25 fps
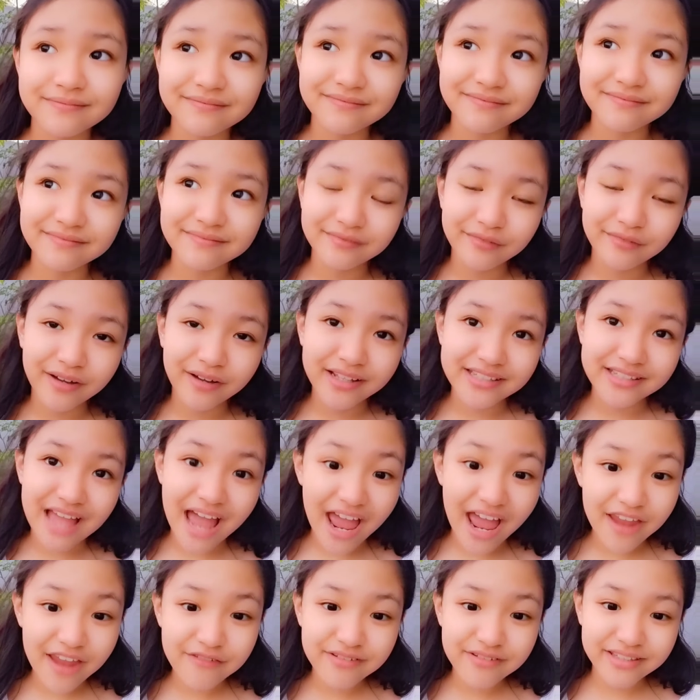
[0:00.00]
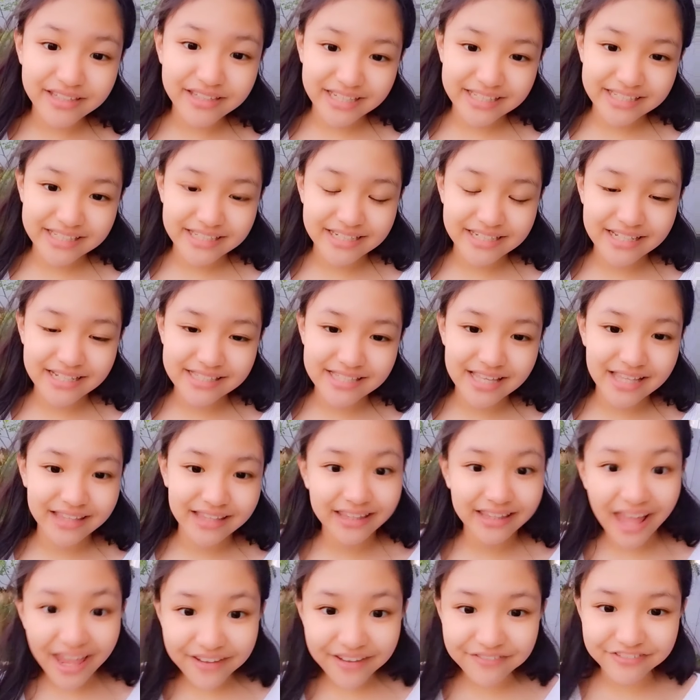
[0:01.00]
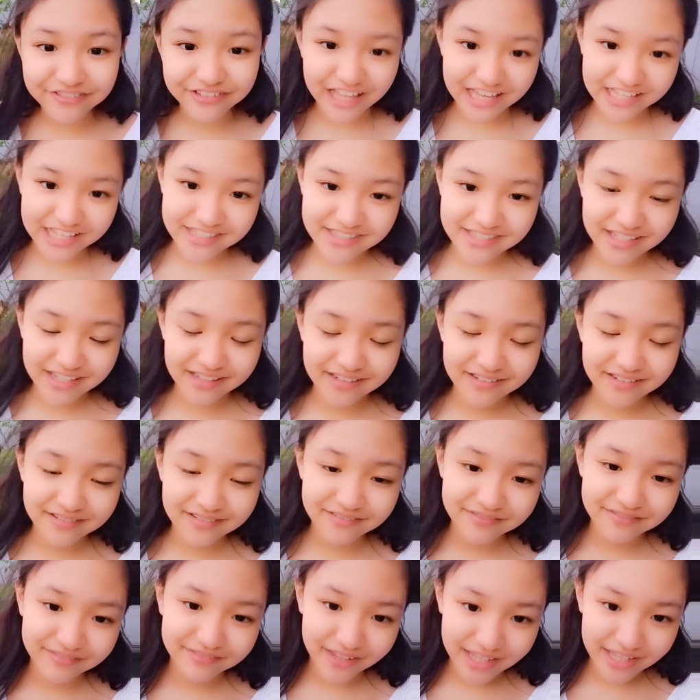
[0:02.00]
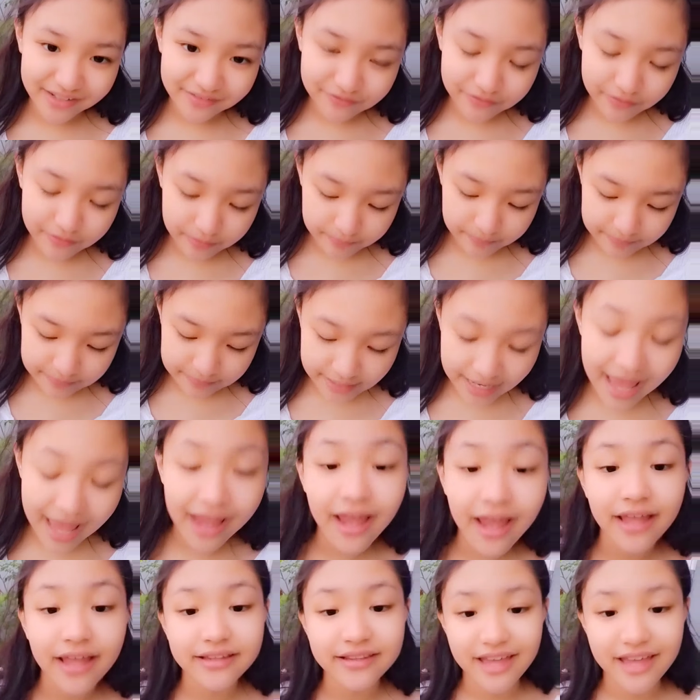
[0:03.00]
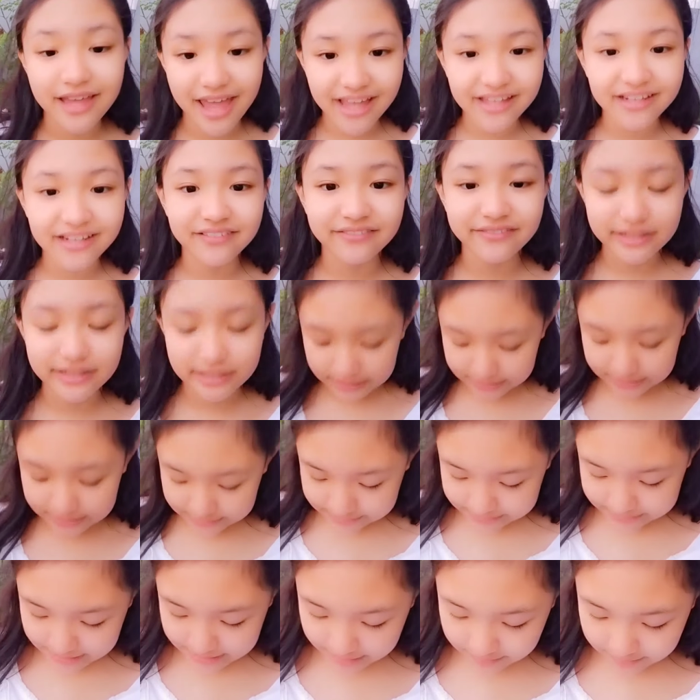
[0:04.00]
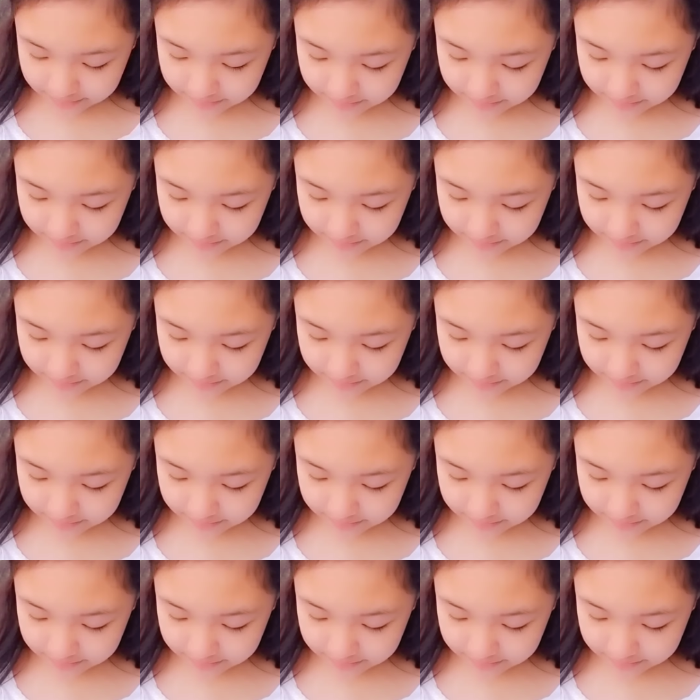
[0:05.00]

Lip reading: what I related as a life lesson from the head of an insect.